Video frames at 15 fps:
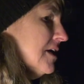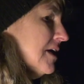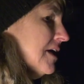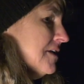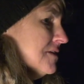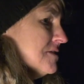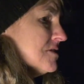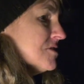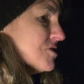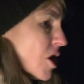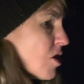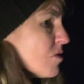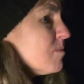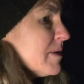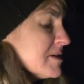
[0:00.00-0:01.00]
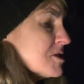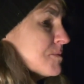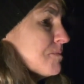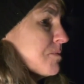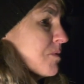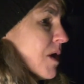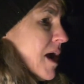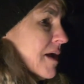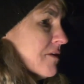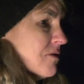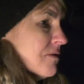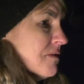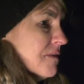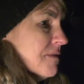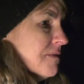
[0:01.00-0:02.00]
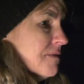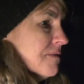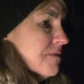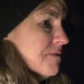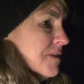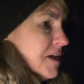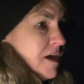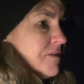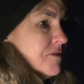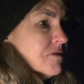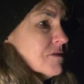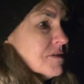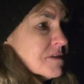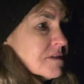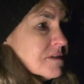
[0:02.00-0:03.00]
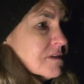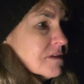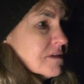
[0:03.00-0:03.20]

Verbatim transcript: and it's so much brighter than the others?